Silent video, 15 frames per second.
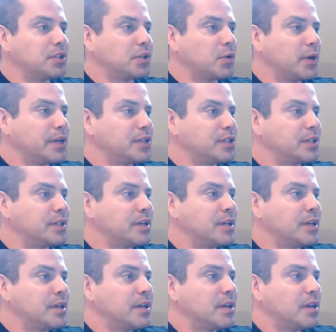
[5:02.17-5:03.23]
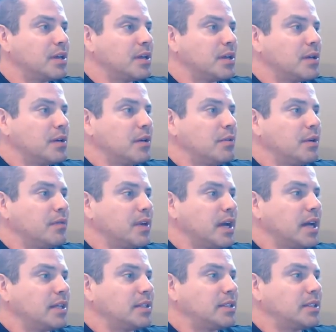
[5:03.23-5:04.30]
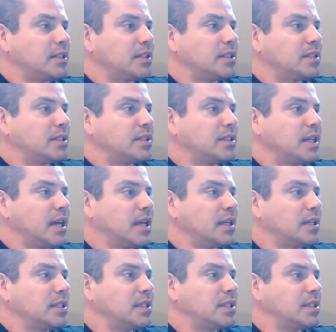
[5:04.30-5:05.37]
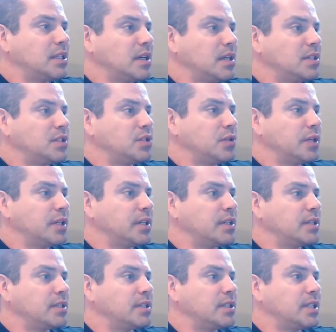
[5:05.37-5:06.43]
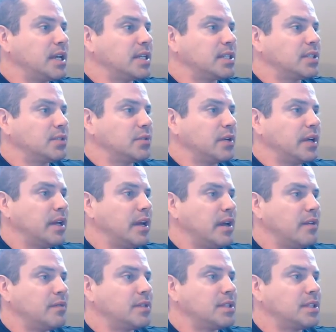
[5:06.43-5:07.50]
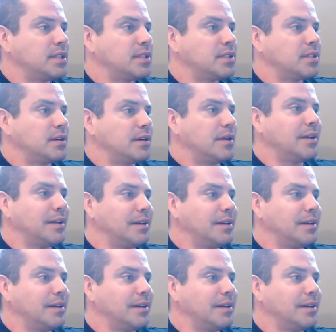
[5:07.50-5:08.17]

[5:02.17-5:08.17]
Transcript: your question We've got uh, Stanley Stud joining us. He's asking, do I have a sister?